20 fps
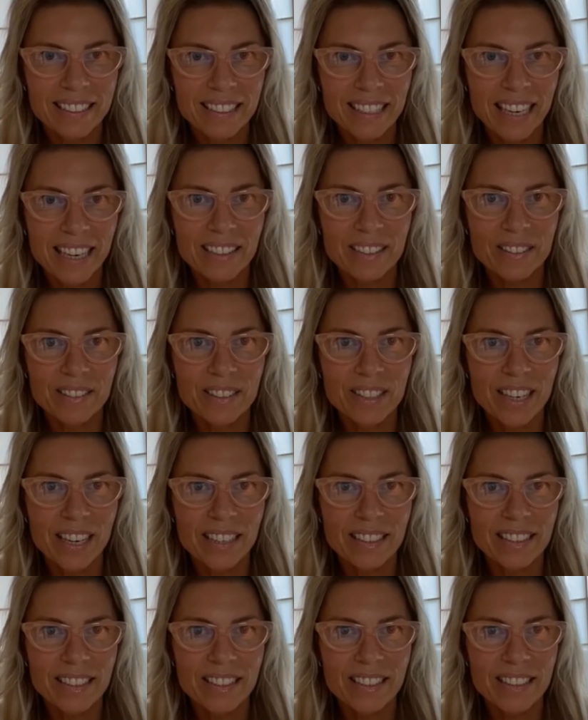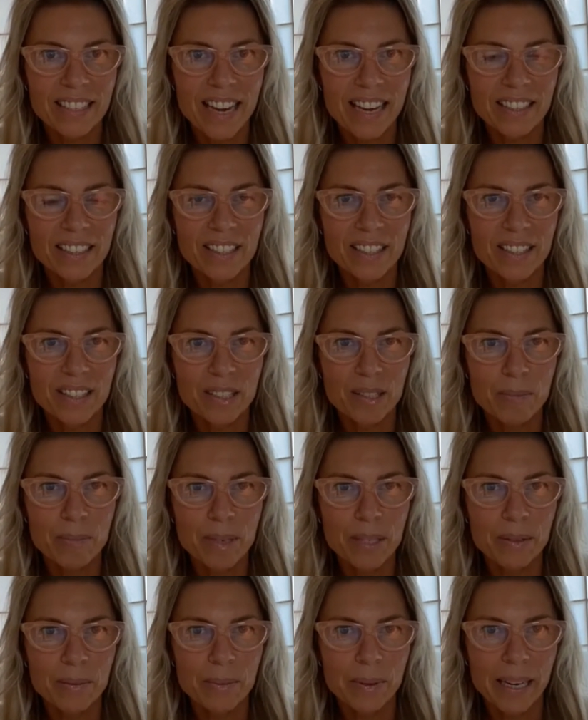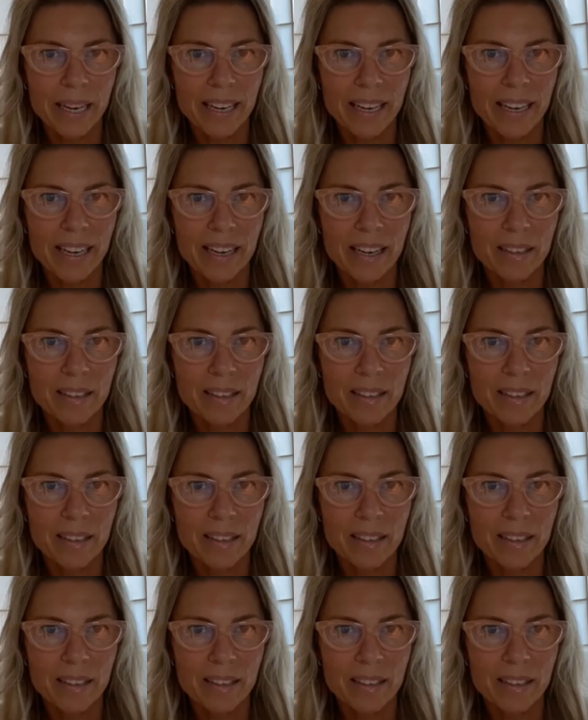Can you change intentions midweek?